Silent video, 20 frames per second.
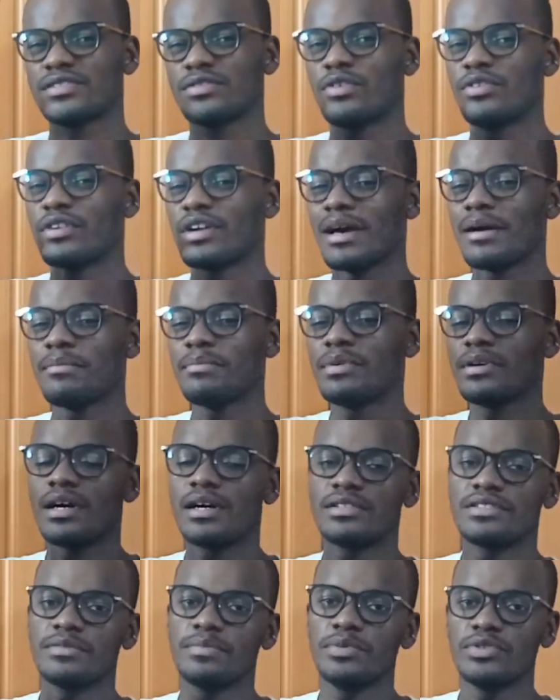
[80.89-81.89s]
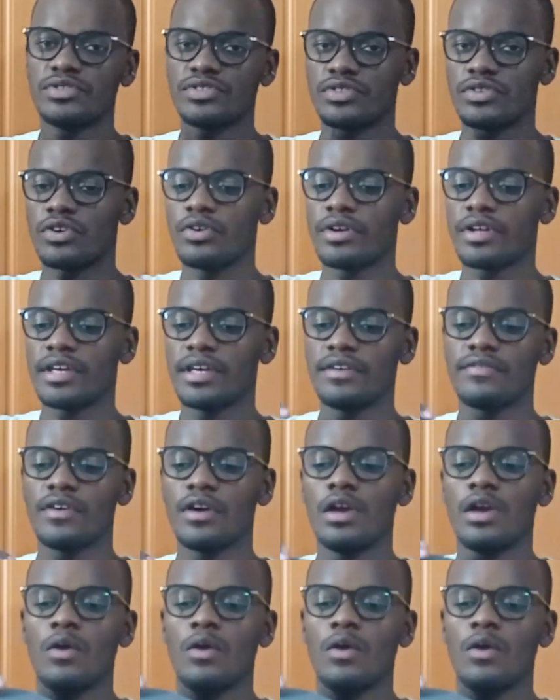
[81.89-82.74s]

or camber as opposed to concave,